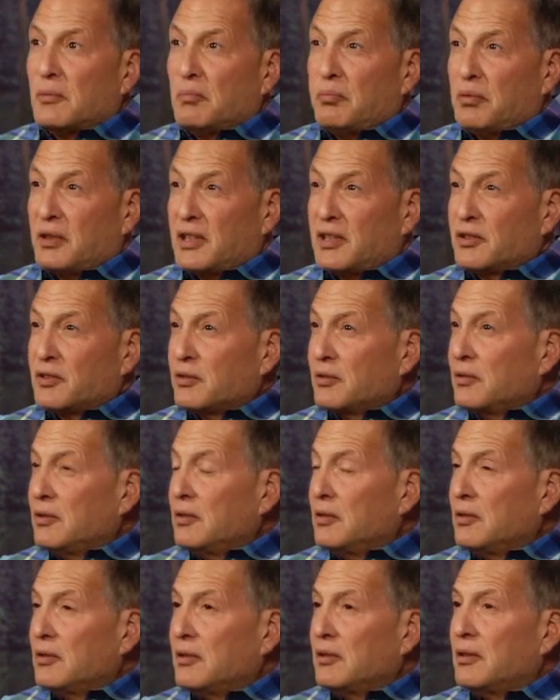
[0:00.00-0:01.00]
a
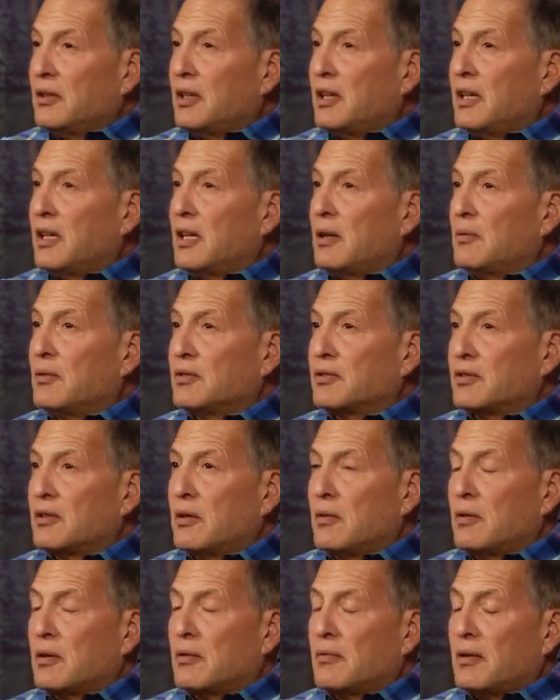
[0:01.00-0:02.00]
blizzard, and I was
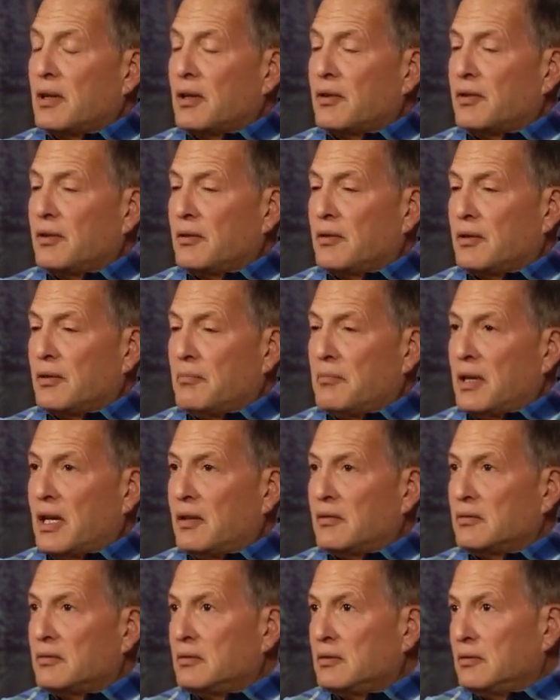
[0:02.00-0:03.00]
going around the
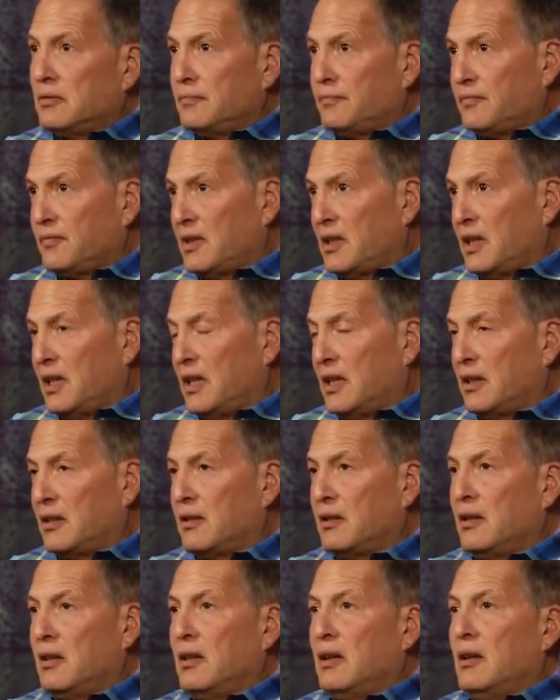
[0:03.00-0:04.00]
mountain,
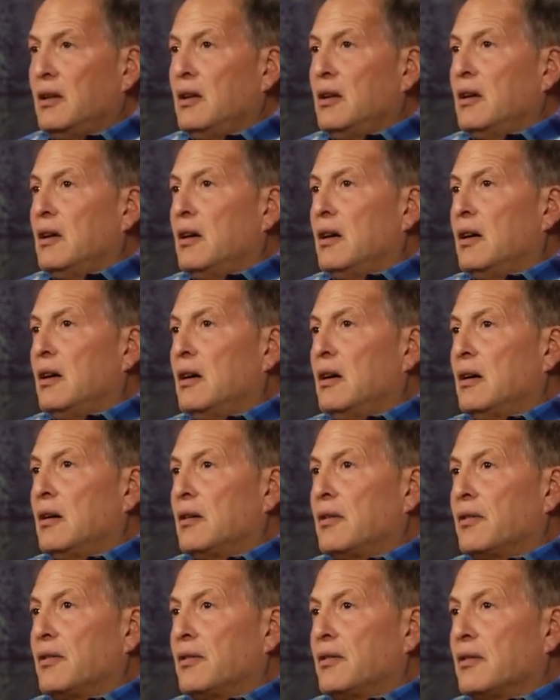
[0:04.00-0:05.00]
and
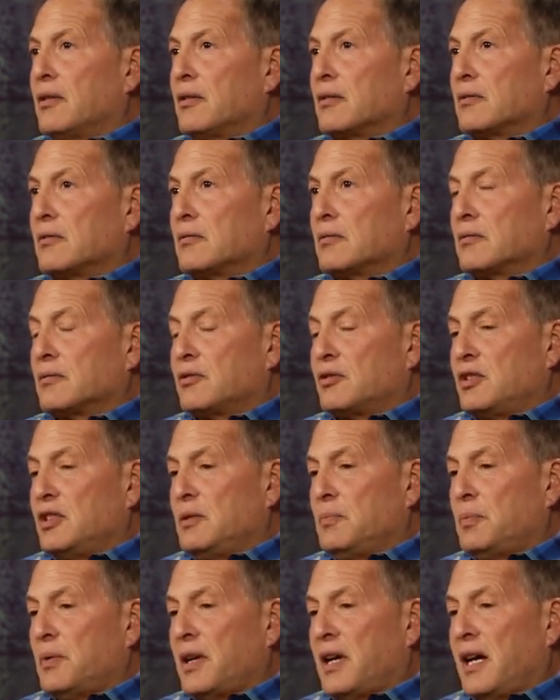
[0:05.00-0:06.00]
the
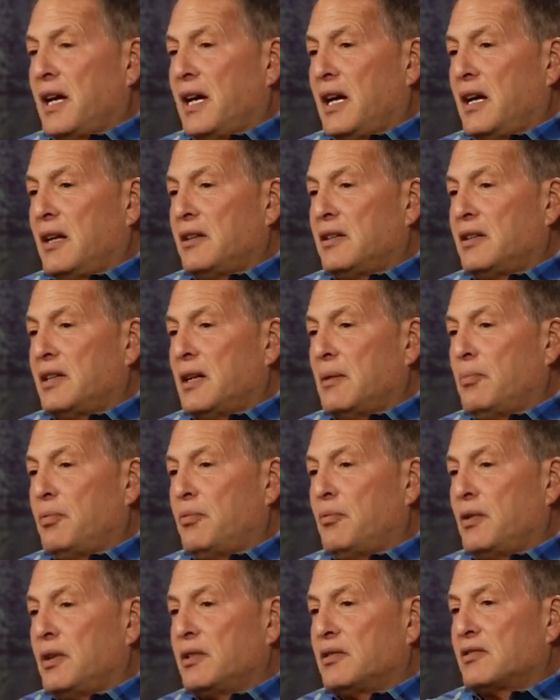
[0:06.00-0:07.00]
Jeep I had at that
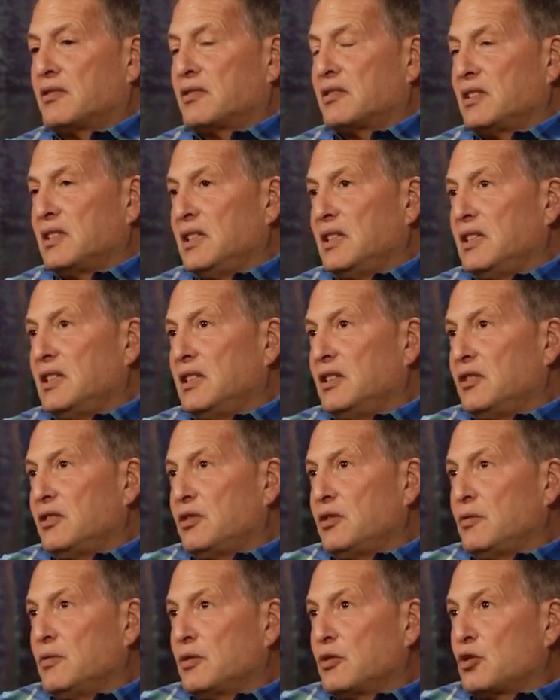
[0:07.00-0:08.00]
point slid
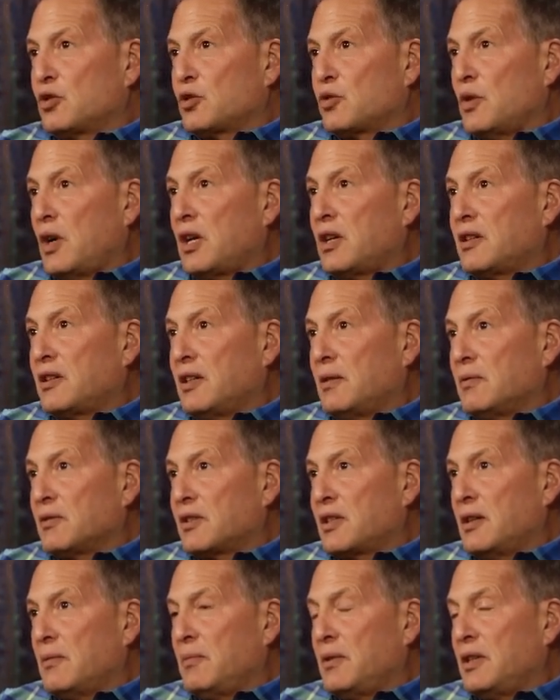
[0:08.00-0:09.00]
into a truck that
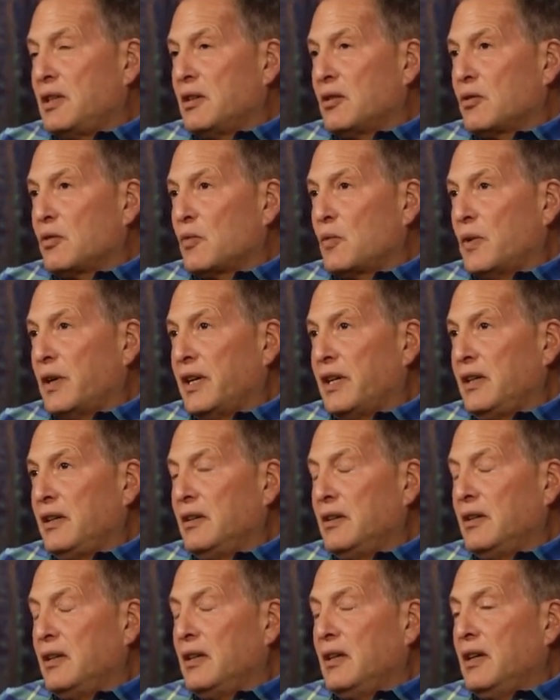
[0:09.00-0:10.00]
was coming the other
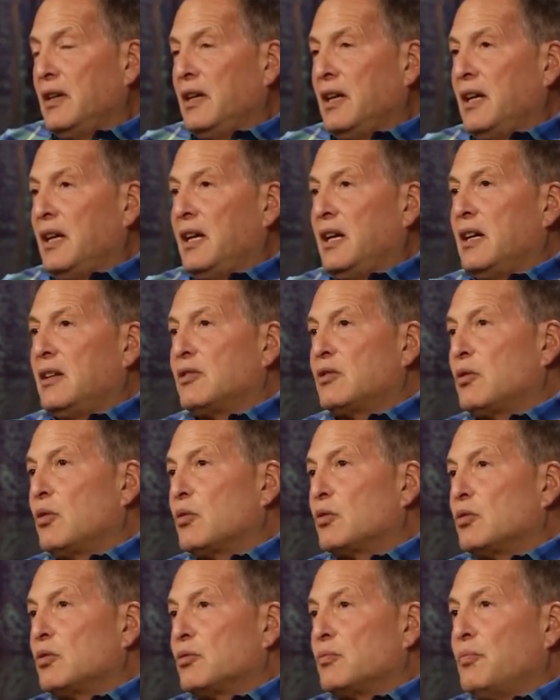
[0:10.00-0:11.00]
way and
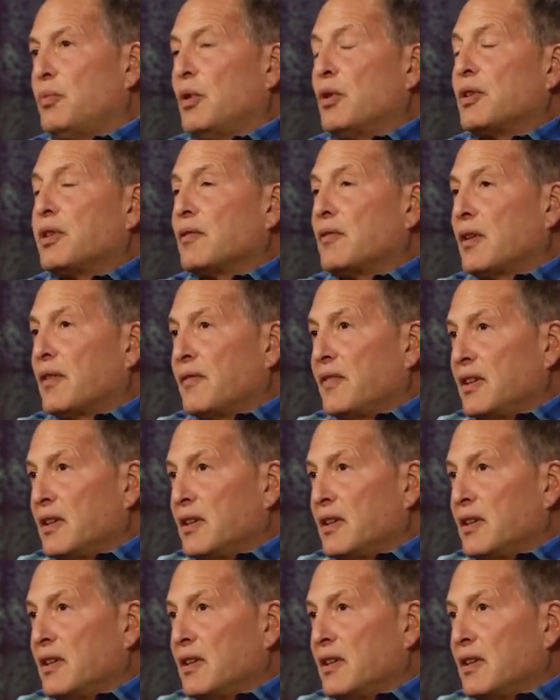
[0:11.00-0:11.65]
totaled both of our